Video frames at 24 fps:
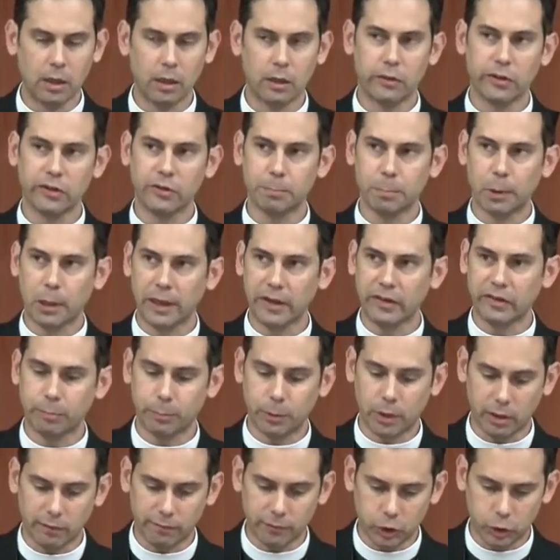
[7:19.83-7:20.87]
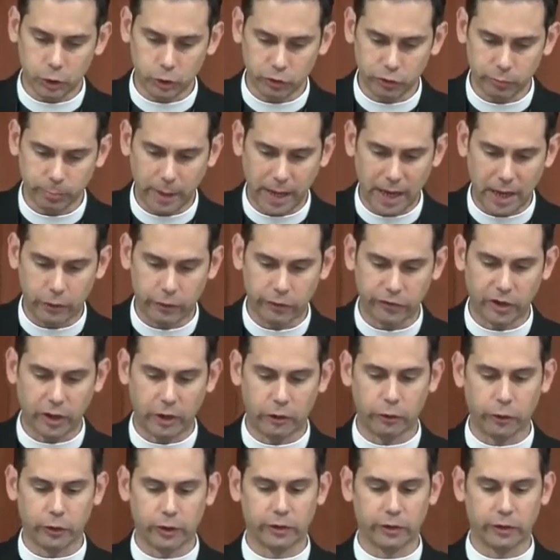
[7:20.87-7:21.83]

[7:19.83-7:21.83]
This placement of church matters under